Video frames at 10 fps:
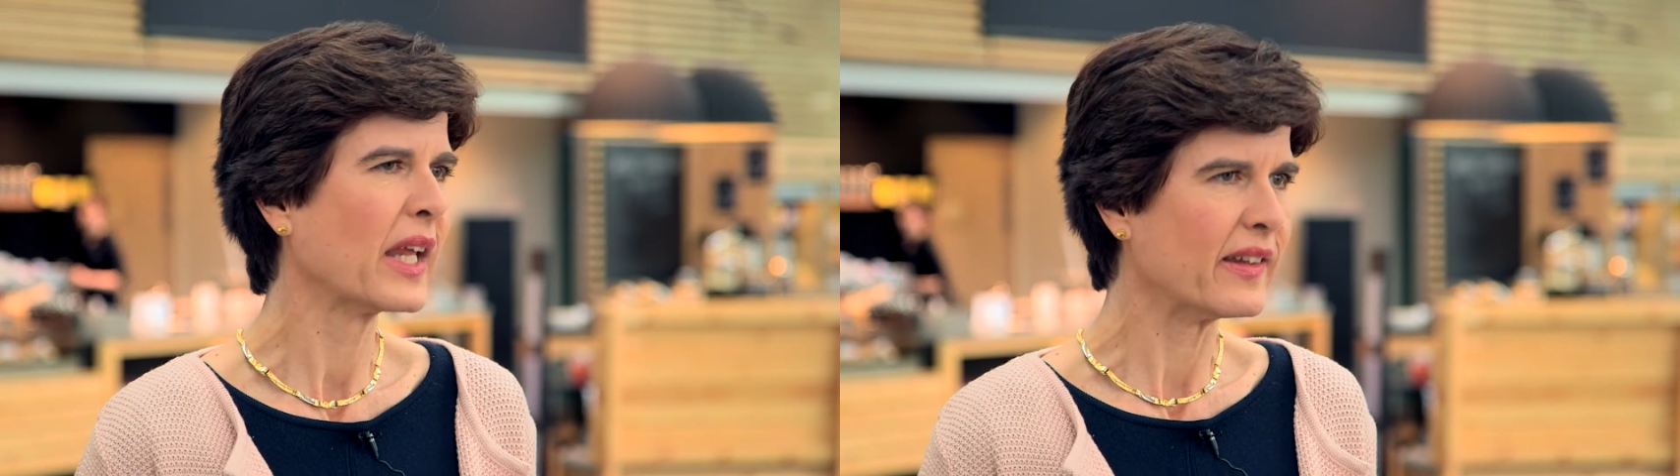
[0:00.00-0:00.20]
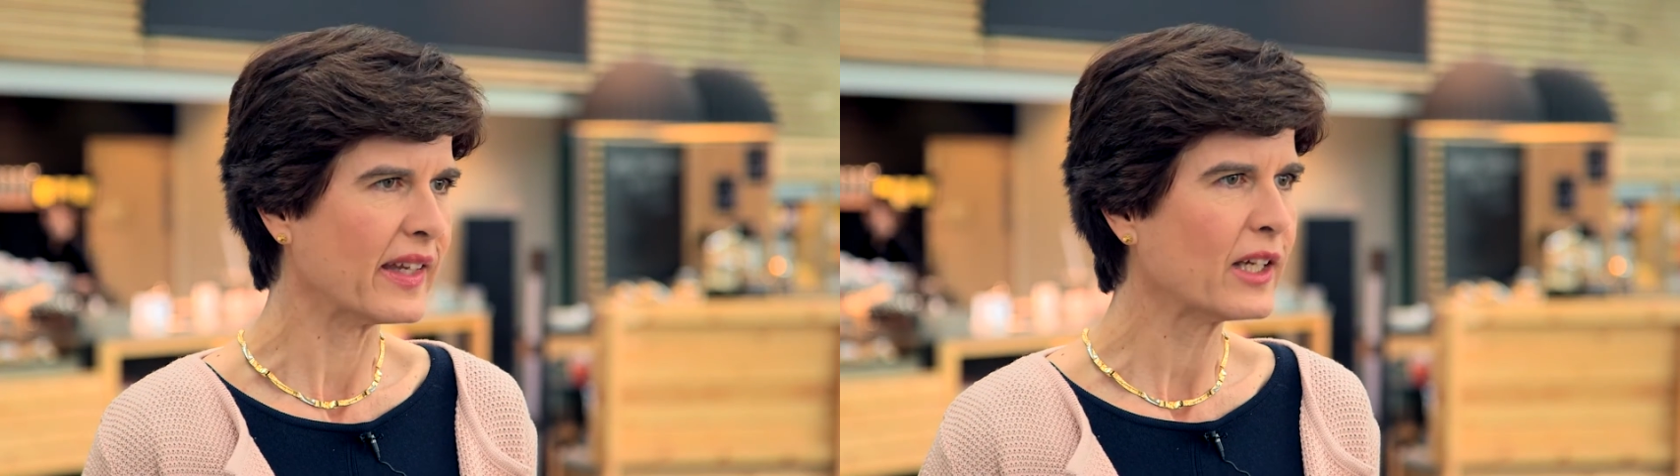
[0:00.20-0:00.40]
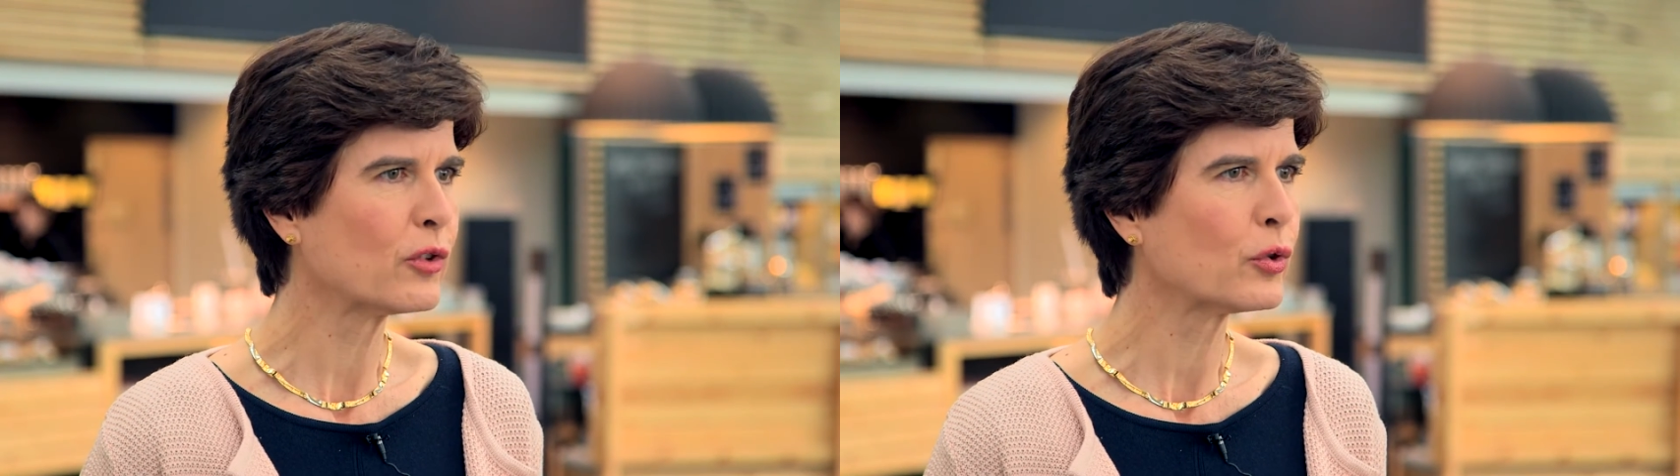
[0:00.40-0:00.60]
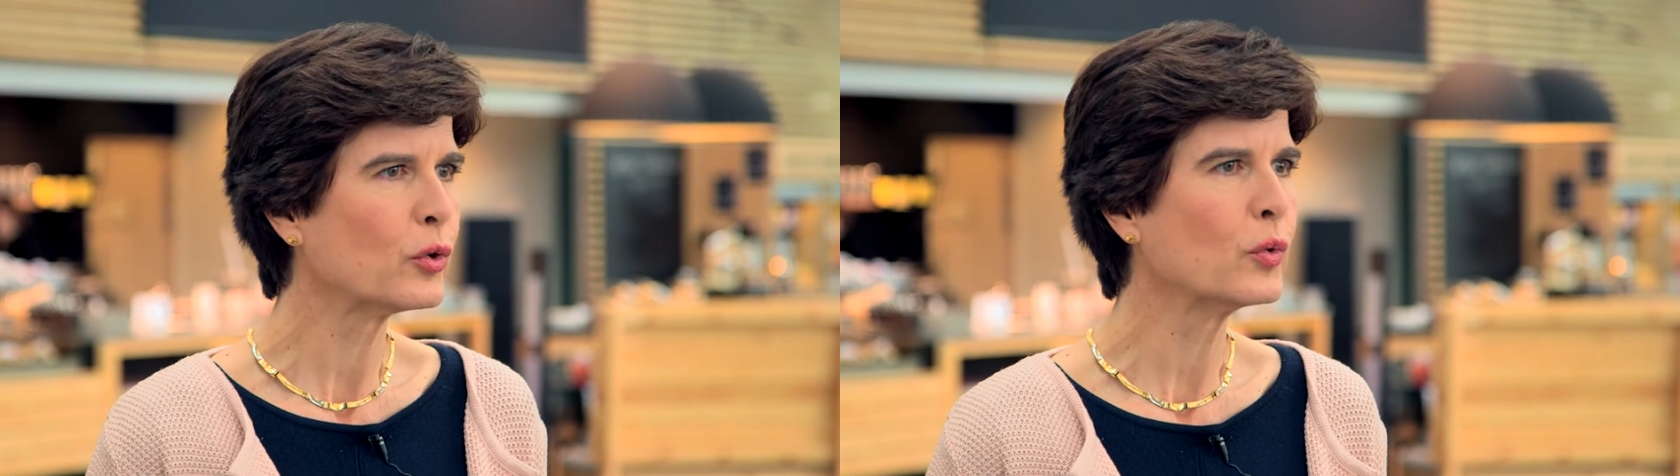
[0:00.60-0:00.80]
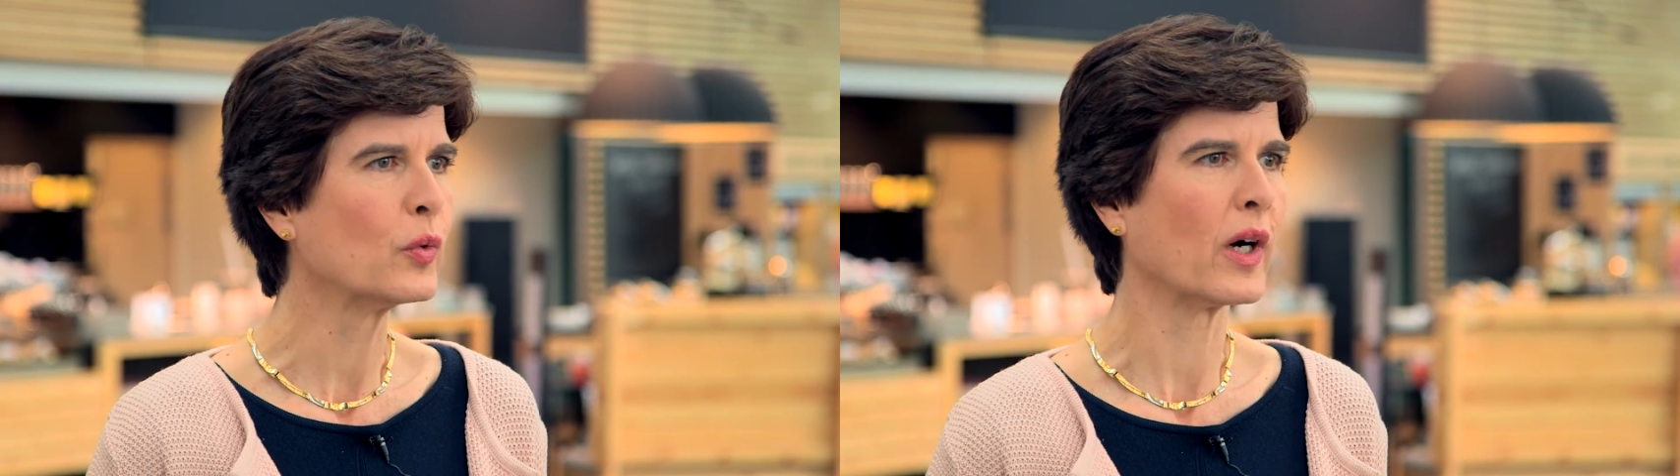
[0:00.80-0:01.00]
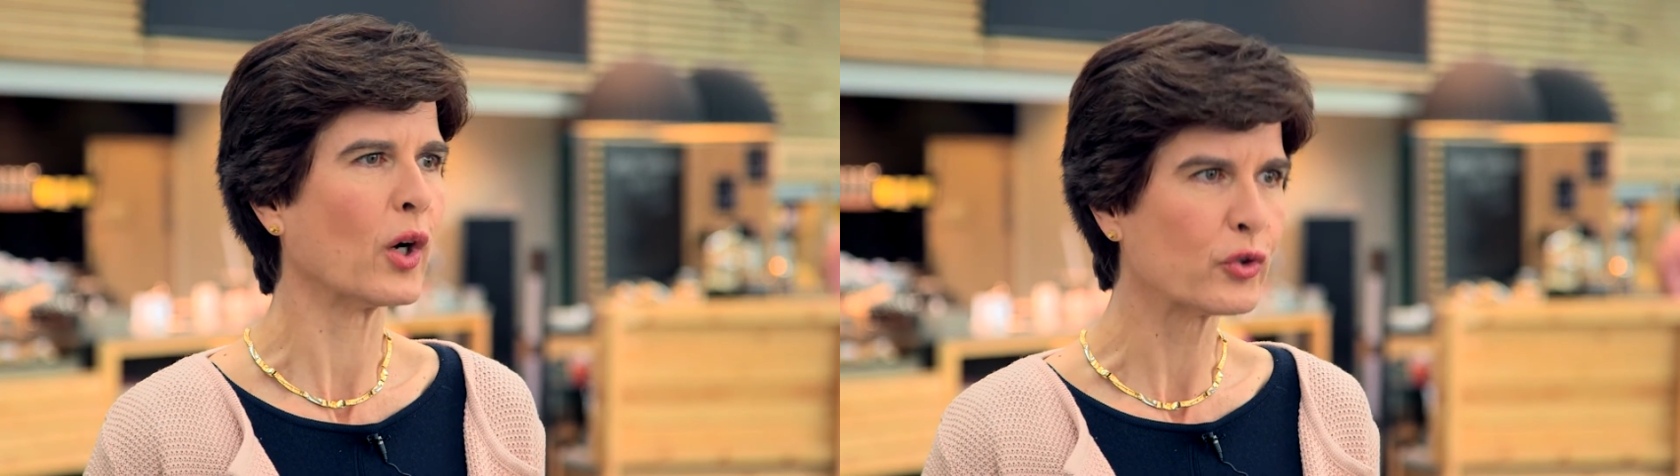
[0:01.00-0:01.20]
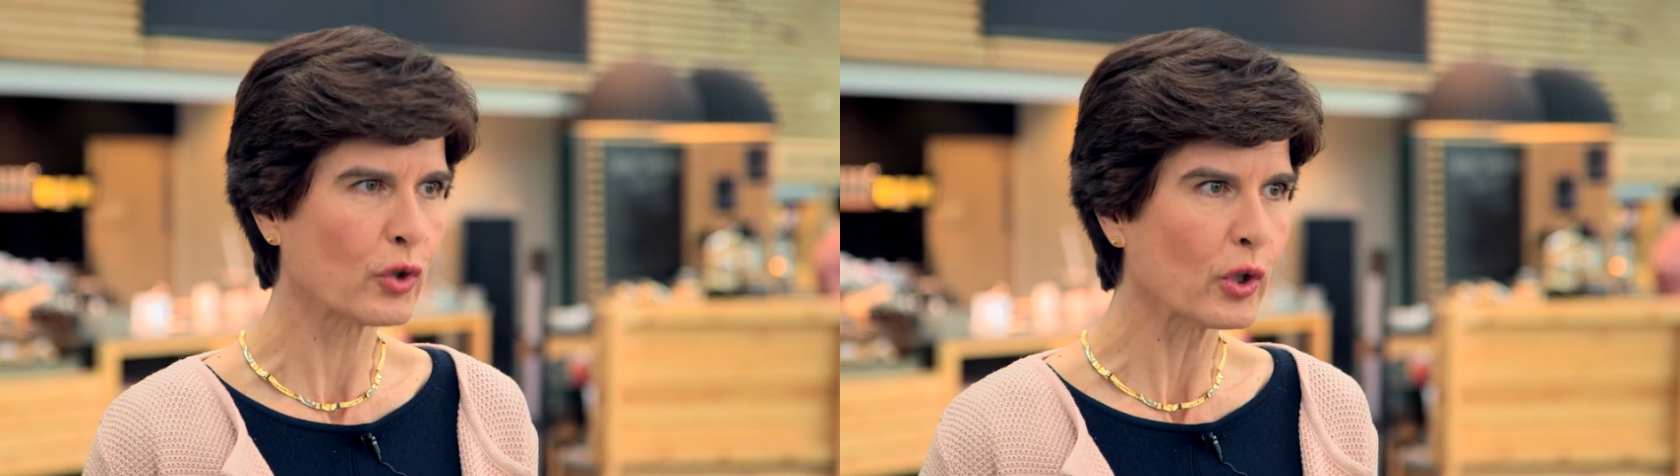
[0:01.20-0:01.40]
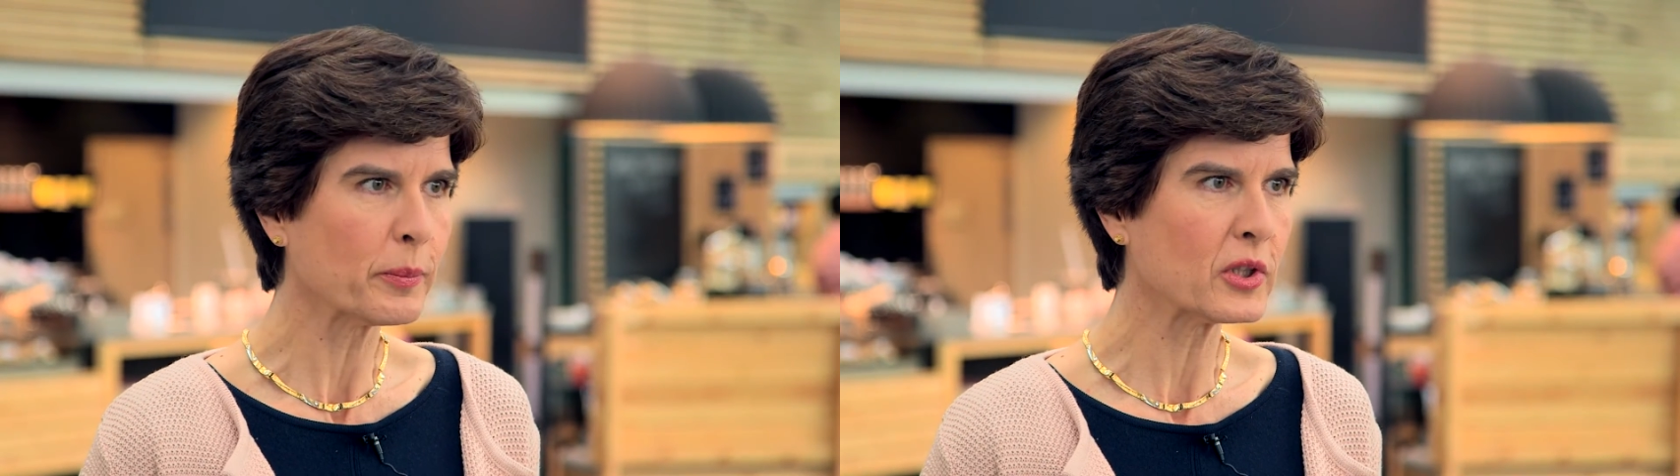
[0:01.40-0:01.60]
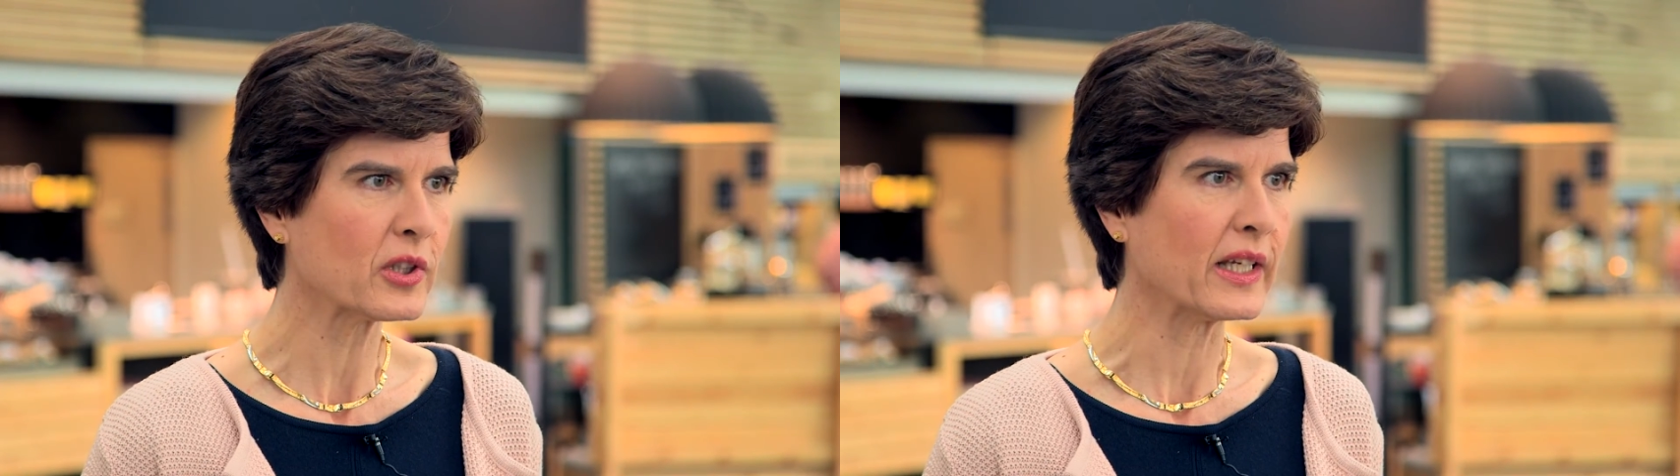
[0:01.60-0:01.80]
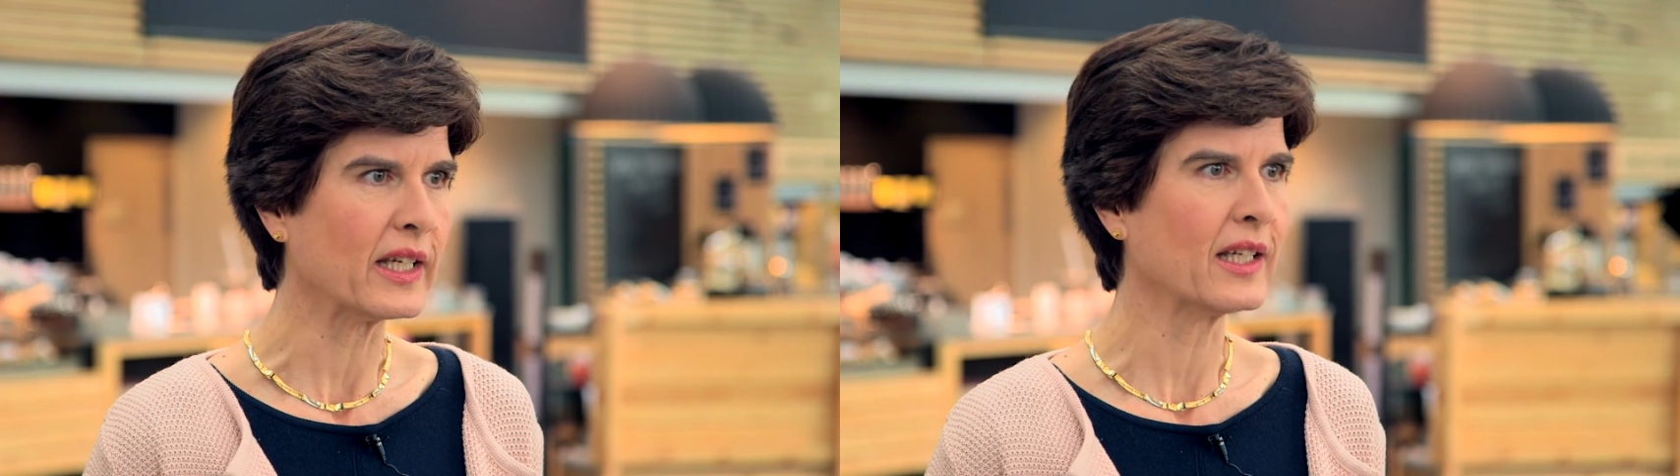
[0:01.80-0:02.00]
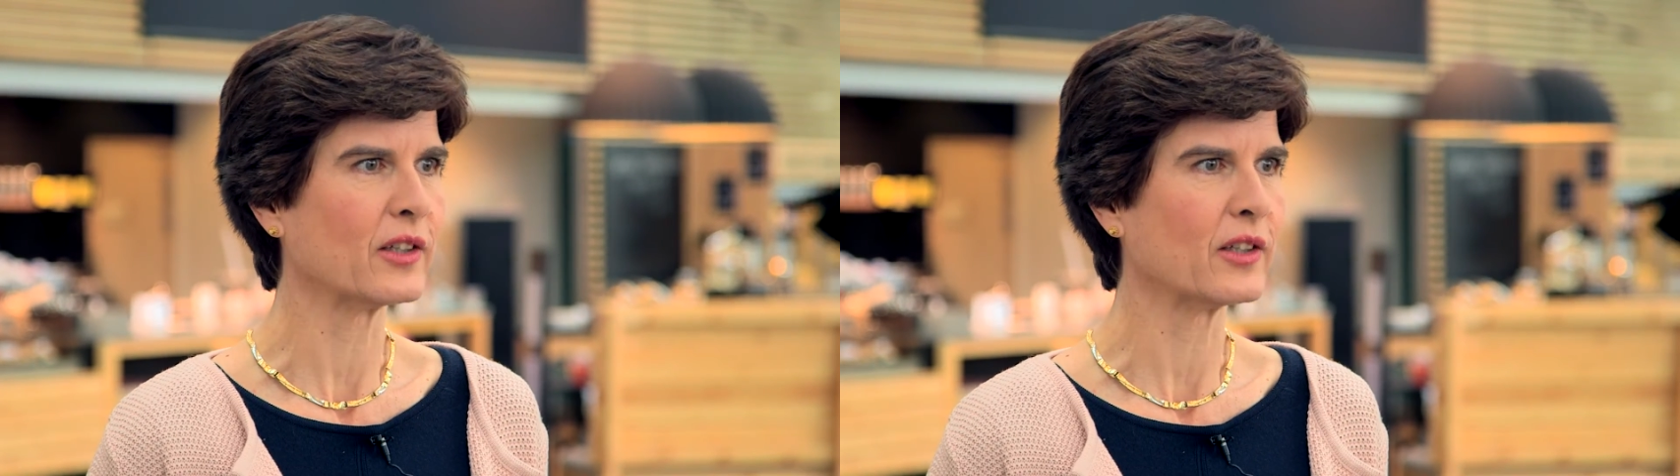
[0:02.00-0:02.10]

They grew autonomously,